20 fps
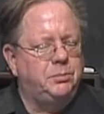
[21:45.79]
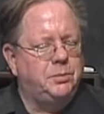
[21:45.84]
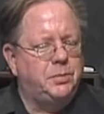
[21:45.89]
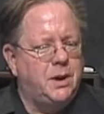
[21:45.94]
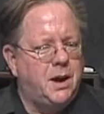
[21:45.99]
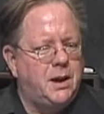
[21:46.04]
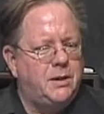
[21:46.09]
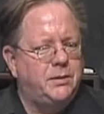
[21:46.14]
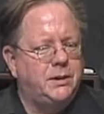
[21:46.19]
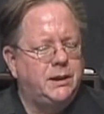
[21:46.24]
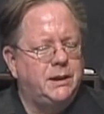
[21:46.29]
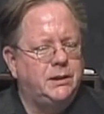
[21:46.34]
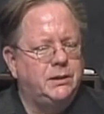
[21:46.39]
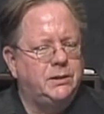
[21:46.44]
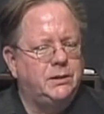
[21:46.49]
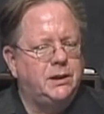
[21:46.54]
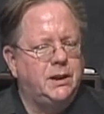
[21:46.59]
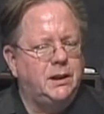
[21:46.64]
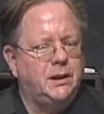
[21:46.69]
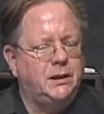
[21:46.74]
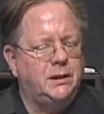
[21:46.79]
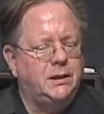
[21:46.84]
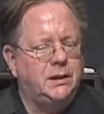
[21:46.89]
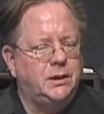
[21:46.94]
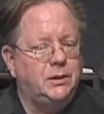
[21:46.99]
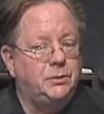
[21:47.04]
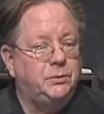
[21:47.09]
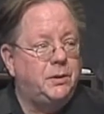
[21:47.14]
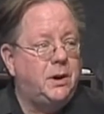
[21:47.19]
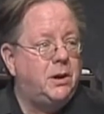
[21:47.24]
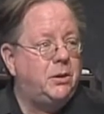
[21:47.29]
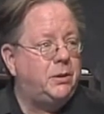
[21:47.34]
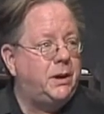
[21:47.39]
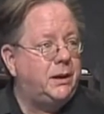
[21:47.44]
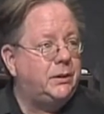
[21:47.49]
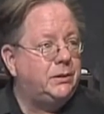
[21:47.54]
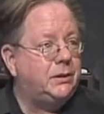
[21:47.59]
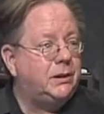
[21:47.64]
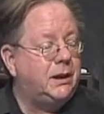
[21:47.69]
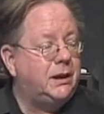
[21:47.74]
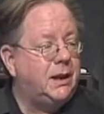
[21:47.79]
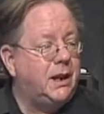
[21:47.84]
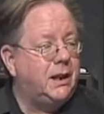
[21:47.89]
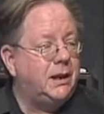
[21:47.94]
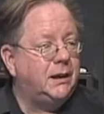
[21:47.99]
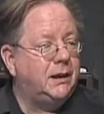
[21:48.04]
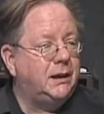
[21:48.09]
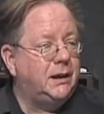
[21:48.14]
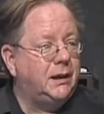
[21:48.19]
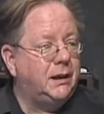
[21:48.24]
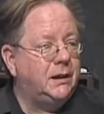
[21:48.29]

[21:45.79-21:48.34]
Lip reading: Providence and as far away as Connecticut.